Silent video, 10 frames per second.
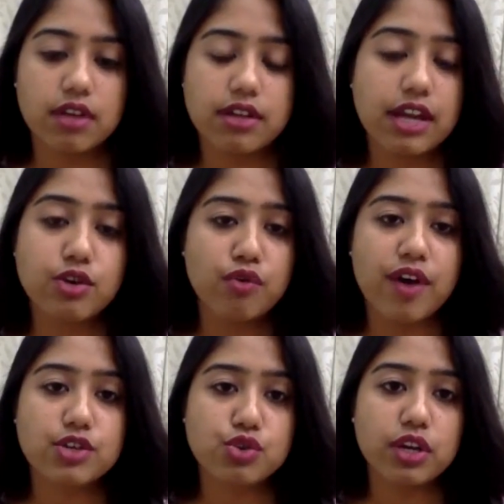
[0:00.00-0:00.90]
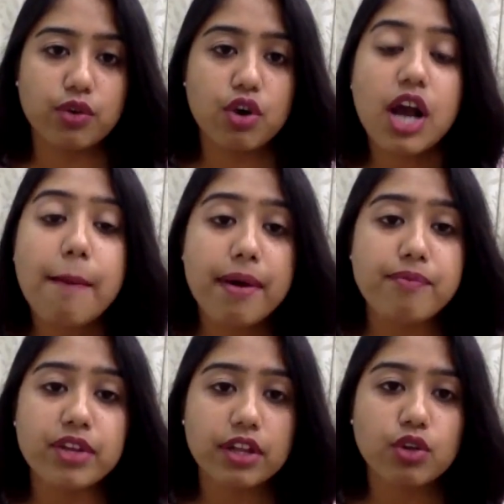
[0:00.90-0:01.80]
that you've actually come up
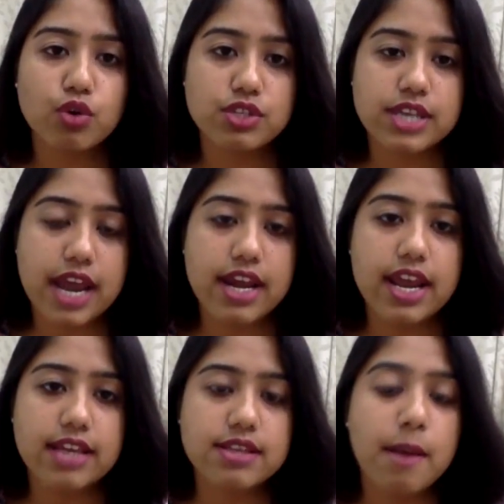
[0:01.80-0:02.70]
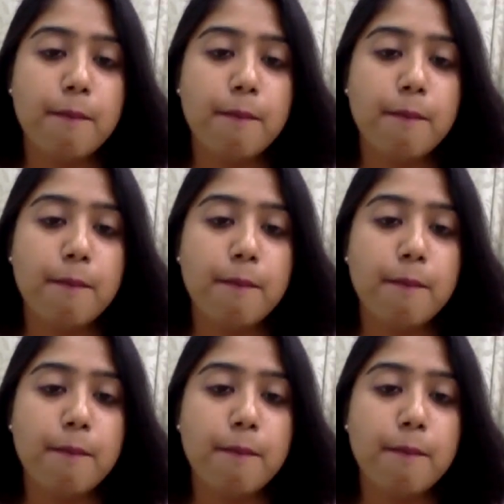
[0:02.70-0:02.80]
with in those 10 days.